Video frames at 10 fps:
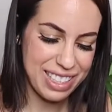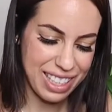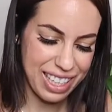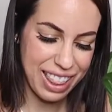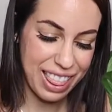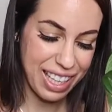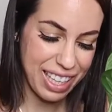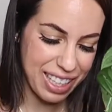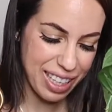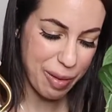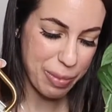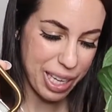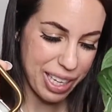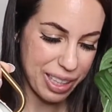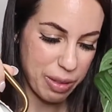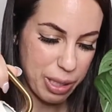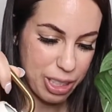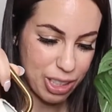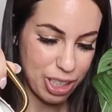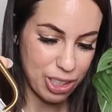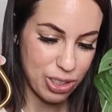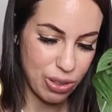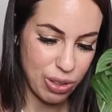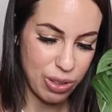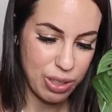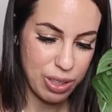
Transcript: Like, I think I'm getting them under control.